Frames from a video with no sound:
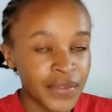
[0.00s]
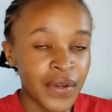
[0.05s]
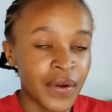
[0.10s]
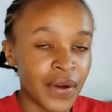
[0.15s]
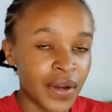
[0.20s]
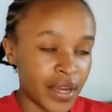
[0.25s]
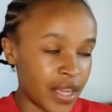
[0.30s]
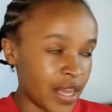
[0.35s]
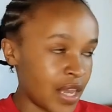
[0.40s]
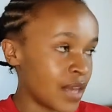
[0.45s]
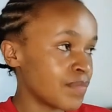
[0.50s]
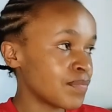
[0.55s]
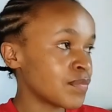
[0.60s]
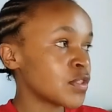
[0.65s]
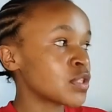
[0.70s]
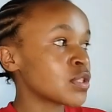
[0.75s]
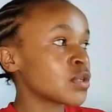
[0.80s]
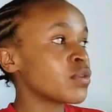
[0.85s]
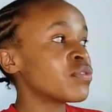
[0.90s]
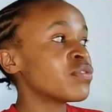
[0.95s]
Okay.
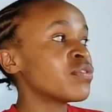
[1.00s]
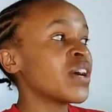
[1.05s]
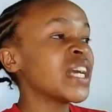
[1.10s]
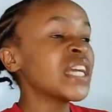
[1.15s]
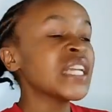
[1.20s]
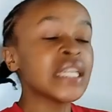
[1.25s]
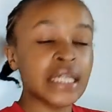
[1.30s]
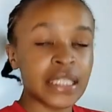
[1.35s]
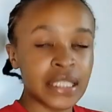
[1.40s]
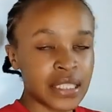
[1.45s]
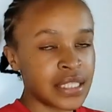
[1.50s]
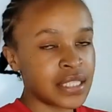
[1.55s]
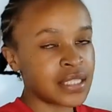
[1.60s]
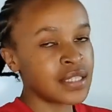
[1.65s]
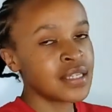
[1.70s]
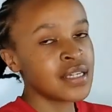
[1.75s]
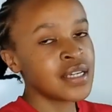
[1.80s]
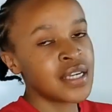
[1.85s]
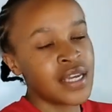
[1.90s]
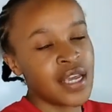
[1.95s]
So finally,
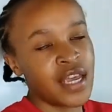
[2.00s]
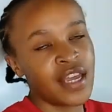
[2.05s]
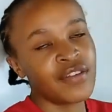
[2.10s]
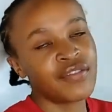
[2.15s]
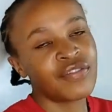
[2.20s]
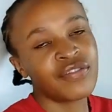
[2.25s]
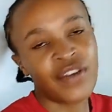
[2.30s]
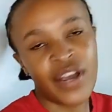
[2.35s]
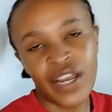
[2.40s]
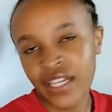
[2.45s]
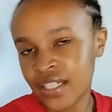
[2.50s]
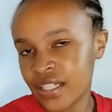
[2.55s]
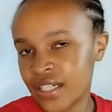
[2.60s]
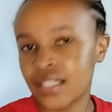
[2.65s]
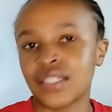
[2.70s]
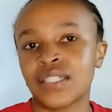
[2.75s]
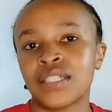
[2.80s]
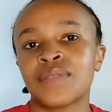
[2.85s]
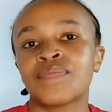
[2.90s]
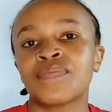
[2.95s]

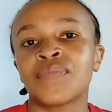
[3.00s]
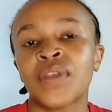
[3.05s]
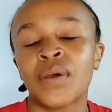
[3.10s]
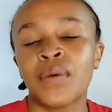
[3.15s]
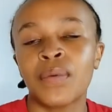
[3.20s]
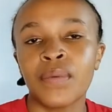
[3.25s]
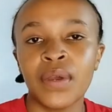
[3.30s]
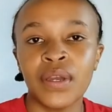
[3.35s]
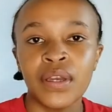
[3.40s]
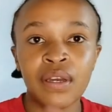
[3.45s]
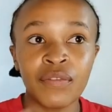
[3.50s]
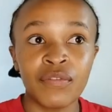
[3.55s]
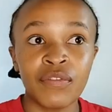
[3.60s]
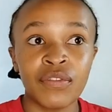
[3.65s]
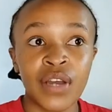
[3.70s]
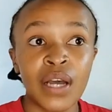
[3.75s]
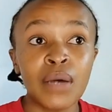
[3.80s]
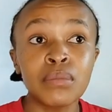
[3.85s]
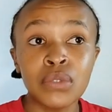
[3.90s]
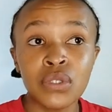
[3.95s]

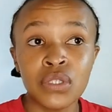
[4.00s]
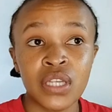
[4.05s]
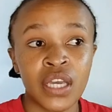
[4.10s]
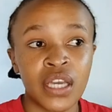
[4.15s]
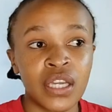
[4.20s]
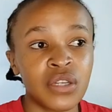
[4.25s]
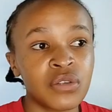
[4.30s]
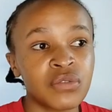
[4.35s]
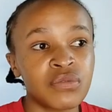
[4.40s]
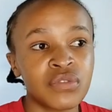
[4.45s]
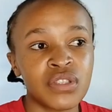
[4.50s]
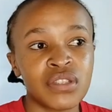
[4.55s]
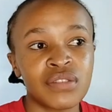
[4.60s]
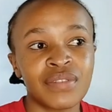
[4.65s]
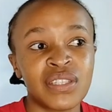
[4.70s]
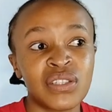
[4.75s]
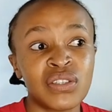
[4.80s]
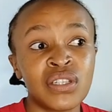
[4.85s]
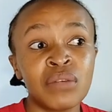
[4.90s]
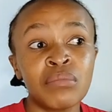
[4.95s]
we've come to the end of this video.